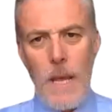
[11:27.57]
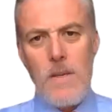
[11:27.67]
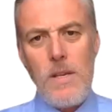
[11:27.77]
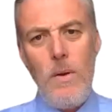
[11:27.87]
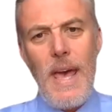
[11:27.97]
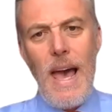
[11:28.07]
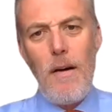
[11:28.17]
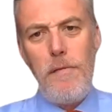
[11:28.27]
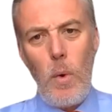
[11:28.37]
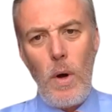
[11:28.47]
So look
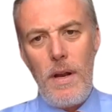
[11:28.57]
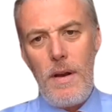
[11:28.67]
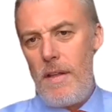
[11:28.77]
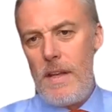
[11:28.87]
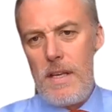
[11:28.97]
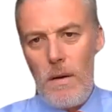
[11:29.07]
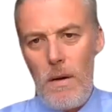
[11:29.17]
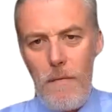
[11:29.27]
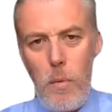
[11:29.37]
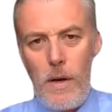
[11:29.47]
out for one another, your
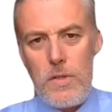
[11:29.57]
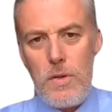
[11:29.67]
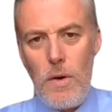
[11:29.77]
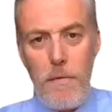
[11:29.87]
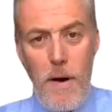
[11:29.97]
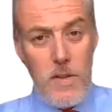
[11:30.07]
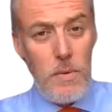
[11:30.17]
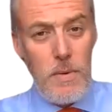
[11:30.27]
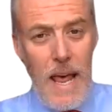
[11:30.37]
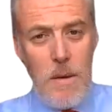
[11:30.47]
loved ones, your friends,
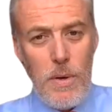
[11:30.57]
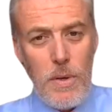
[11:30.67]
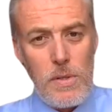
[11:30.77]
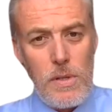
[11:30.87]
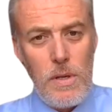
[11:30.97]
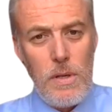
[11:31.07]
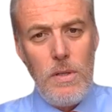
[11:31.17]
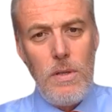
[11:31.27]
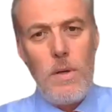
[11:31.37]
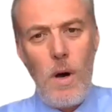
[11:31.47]
your neighbors,
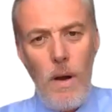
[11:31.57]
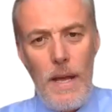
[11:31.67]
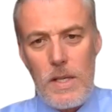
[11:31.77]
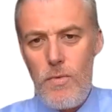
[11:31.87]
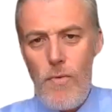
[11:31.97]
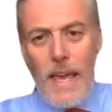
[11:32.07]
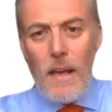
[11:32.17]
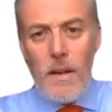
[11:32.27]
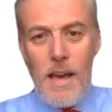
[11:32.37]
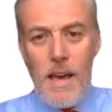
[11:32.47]
your colleagues.
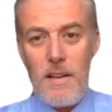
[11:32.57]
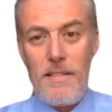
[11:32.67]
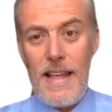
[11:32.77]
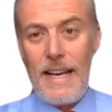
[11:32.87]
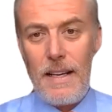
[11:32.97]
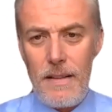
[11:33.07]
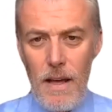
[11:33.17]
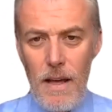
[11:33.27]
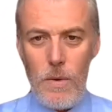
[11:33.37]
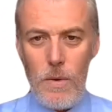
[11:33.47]
Recognize and thank
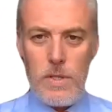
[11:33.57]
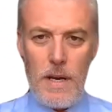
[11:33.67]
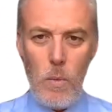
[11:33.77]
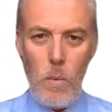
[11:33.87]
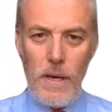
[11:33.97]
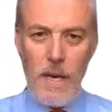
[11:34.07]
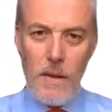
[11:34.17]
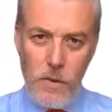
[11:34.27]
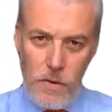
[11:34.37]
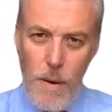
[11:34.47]
those that are working
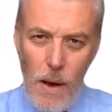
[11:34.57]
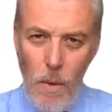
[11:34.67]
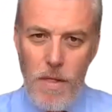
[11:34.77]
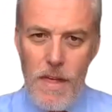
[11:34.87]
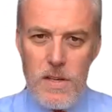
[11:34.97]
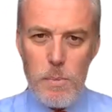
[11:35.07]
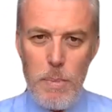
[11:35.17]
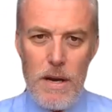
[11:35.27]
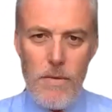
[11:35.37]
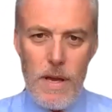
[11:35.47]
throughout this
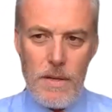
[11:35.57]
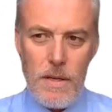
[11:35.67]
period.